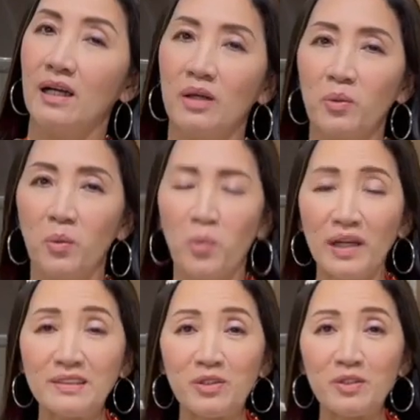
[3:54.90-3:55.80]

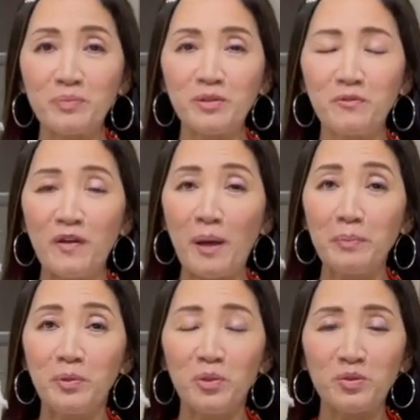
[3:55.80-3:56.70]
White Christmas Frappe
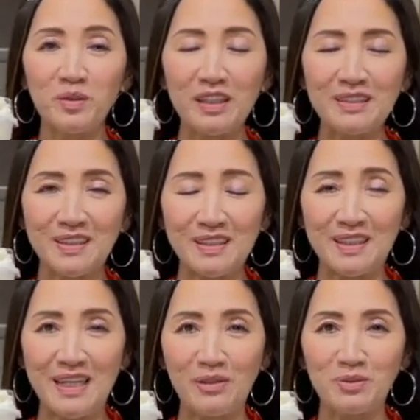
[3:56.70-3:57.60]
using
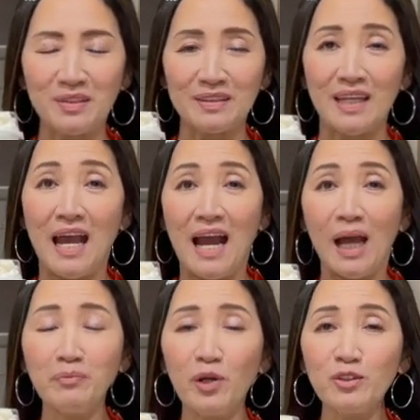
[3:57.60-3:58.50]
16 ounces.
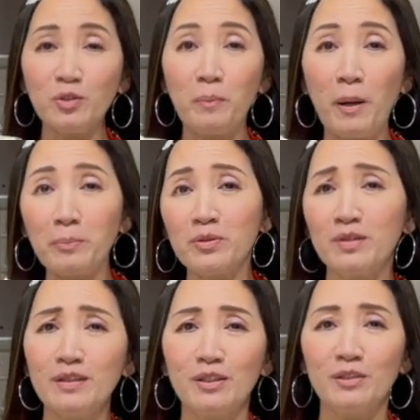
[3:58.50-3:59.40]
I'm going to pop this
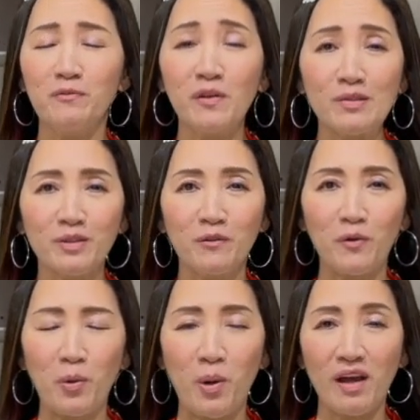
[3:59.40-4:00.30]
in the freezer for a while,